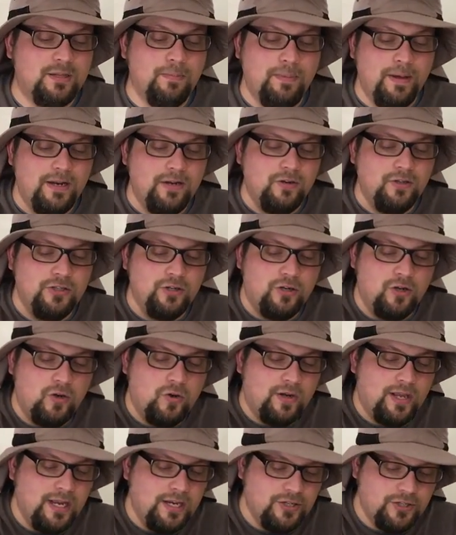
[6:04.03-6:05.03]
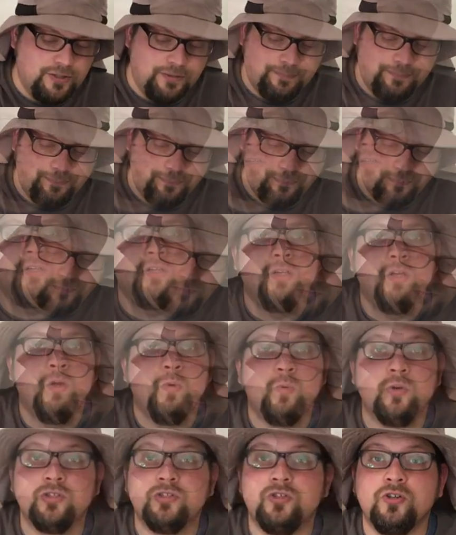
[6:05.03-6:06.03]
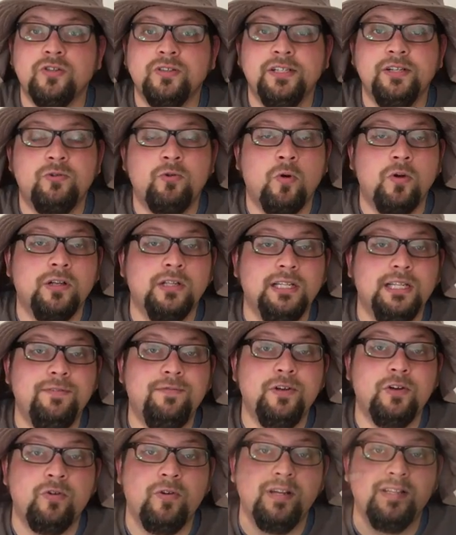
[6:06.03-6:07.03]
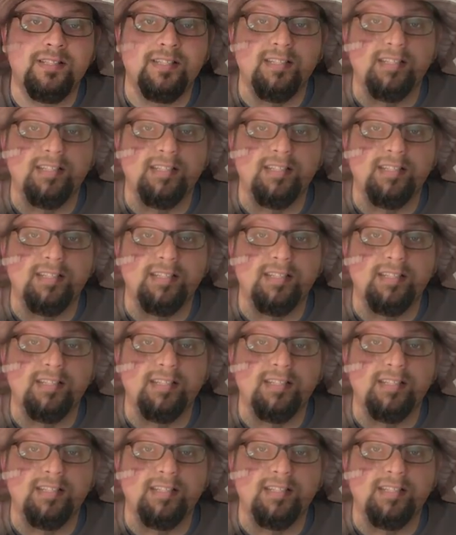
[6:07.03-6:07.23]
depending on your location. We're certainly growing leafy greens